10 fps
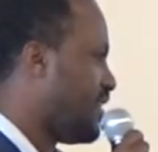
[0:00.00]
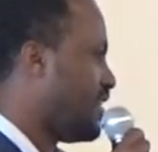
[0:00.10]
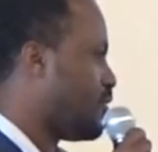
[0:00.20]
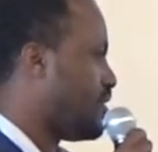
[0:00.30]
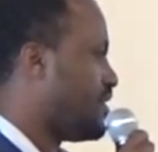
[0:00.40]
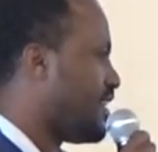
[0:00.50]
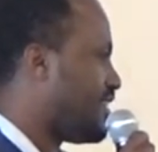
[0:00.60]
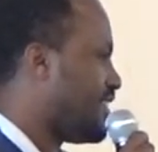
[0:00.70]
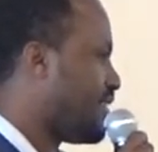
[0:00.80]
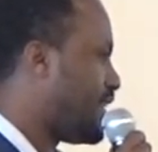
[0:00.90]
It was
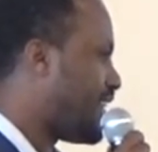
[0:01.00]
interesting, but